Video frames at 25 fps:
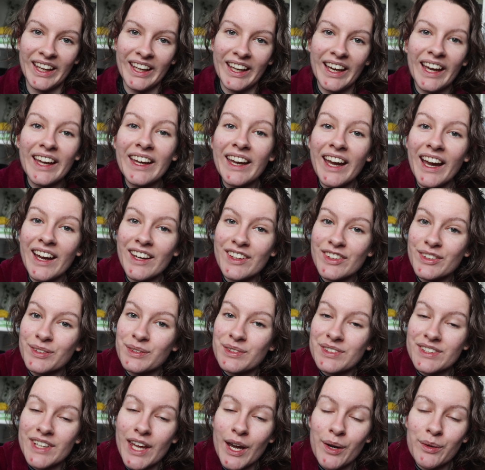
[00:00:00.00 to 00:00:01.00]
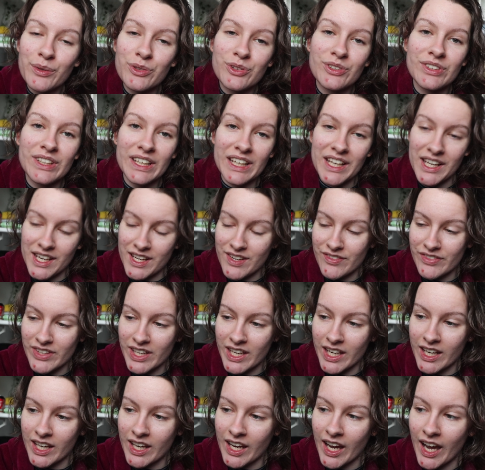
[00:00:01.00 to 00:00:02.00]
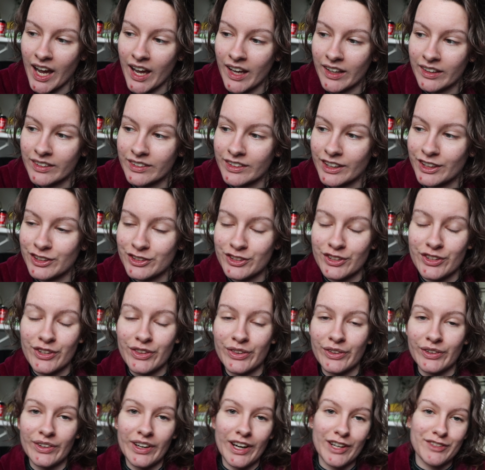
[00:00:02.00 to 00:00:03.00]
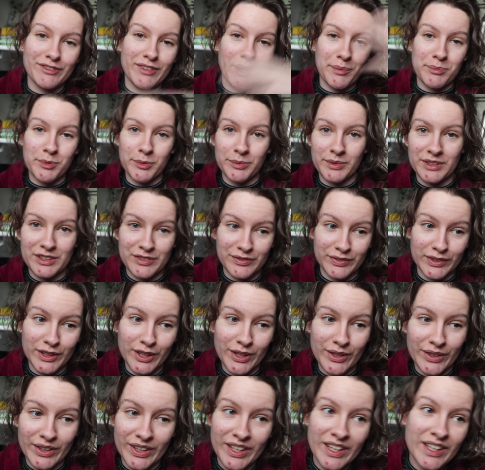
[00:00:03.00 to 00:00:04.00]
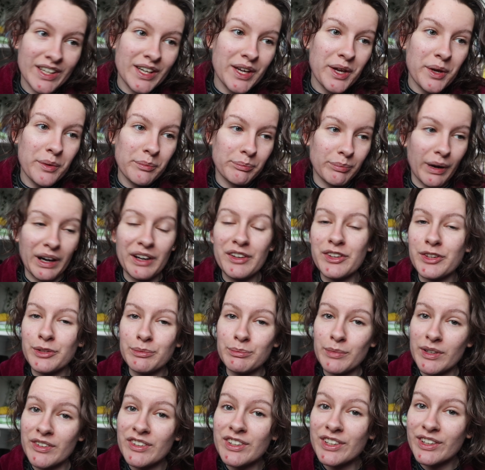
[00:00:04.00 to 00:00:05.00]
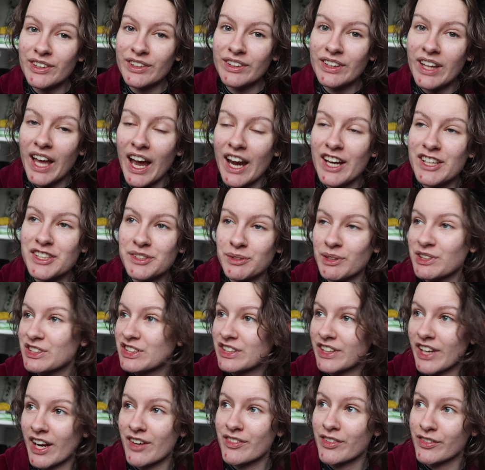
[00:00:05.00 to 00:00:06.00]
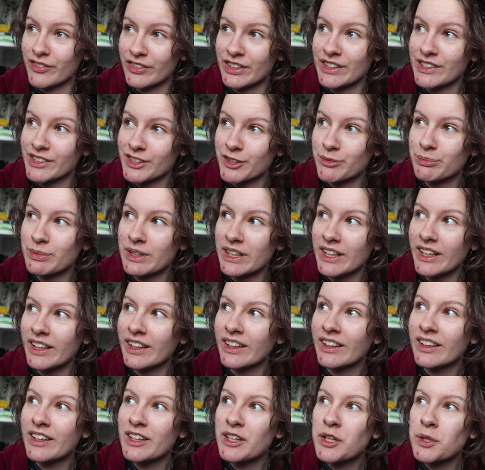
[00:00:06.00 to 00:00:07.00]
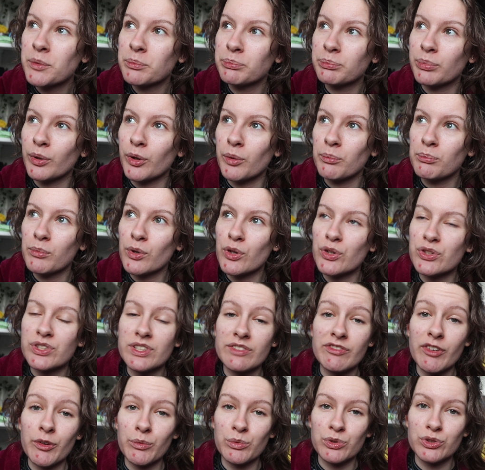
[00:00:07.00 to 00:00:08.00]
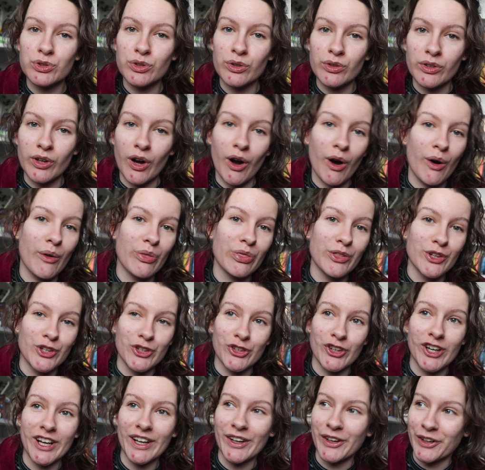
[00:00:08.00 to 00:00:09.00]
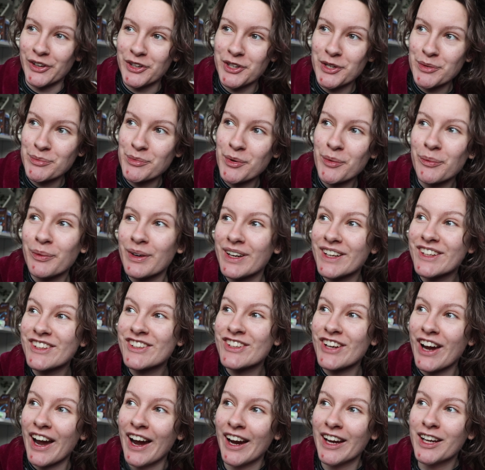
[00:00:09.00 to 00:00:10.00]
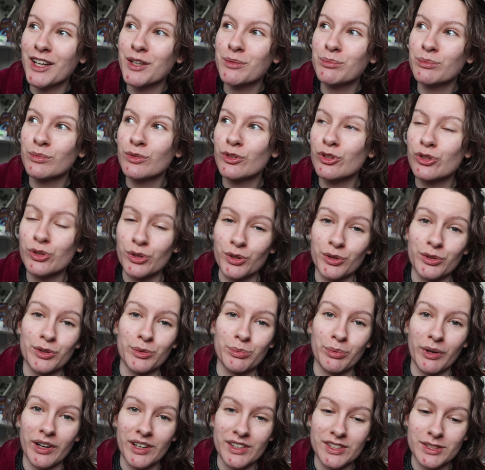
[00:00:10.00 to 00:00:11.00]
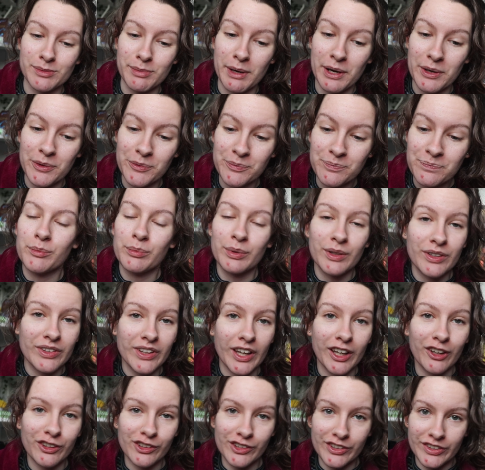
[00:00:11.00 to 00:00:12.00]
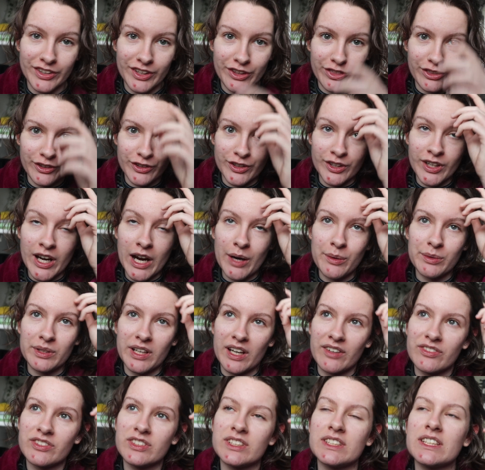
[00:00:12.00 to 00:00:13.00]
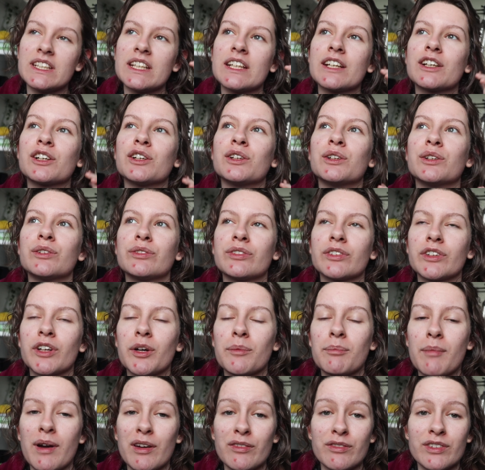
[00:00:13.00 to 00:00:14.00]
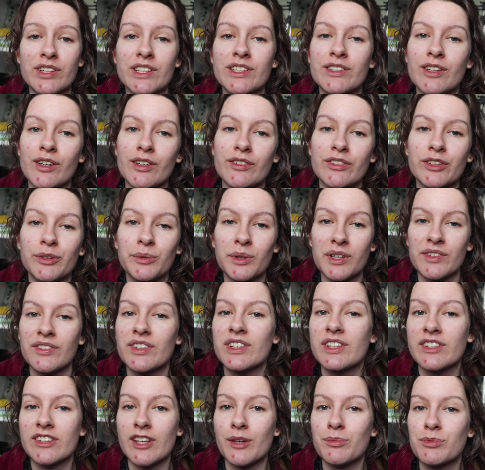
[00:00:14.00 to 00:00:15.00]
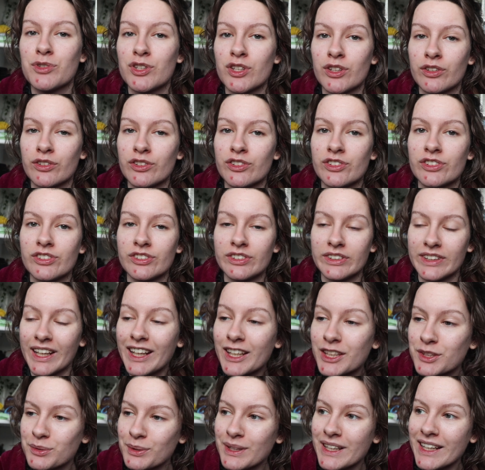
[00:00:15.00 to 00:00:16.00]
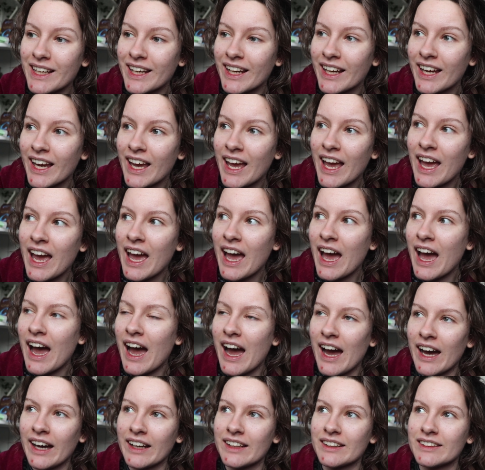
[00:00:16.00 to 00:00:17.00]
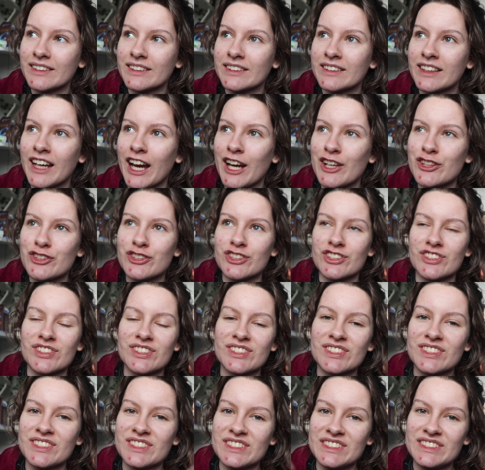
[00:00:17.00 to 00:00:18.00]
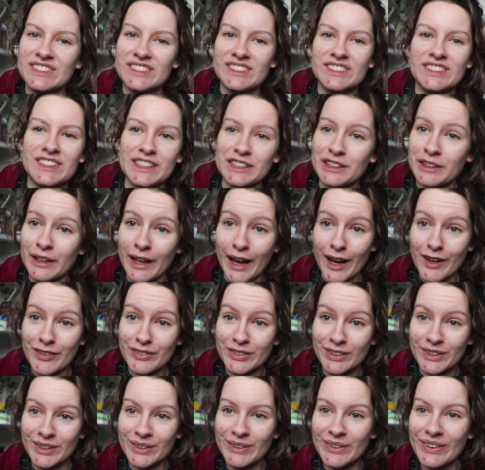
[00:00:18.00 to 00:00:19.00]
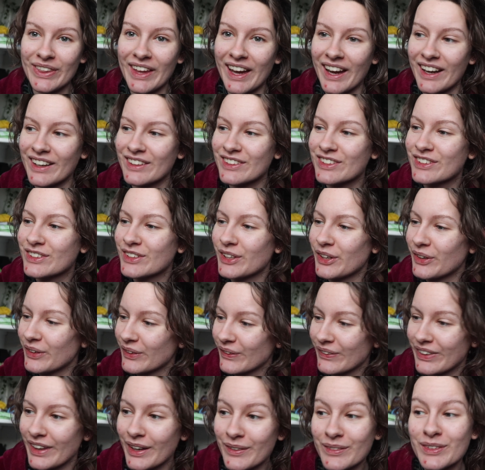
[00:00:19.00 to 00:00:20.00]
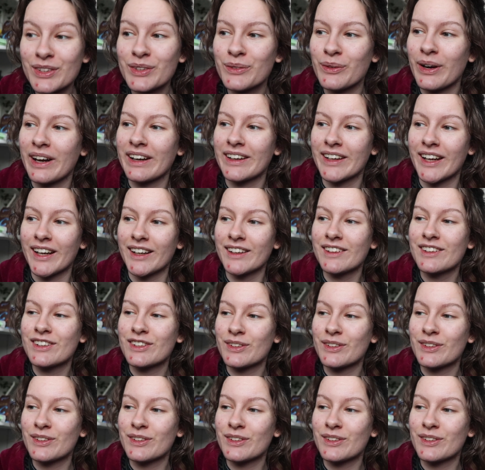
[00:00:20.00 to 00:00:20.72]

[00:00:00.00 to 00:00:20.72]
Hi guys, so it's now Sunday evening and I just thought I'd wrap up this vlog. By some miracle, I do actually have a reading update, but most of it was done on the train home, which I am so surprised about because I honestly thought I would have to take over my read of The Guinevere Deception until next week, and I just didn't have to do that, so that was quite nice.